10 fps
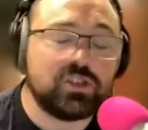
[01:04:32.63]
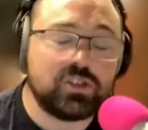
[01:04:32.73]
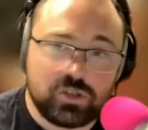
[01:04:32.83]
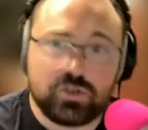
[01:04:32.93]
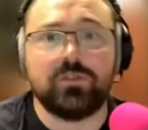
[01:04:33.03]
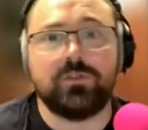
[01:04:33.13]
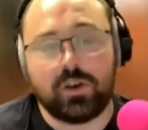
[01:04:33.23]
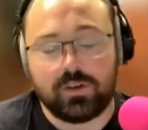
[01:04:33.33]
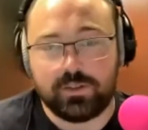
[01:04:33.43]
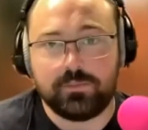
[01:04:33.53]
should have
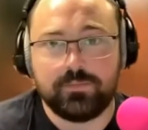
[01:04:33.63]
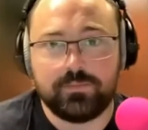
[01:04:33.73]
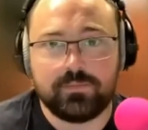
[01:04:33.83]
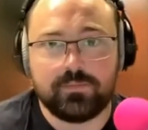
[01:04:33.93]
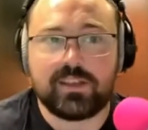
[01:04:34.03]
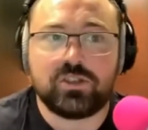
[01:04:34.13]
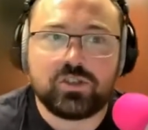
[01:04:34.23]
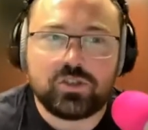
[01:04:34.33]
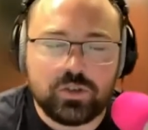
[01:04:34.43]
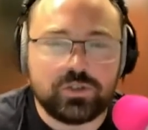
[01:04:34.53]
got them. They
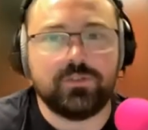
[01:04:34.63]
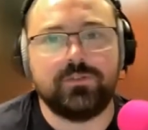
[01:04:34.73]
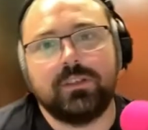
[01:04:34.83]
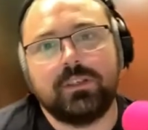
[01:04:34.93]
should have.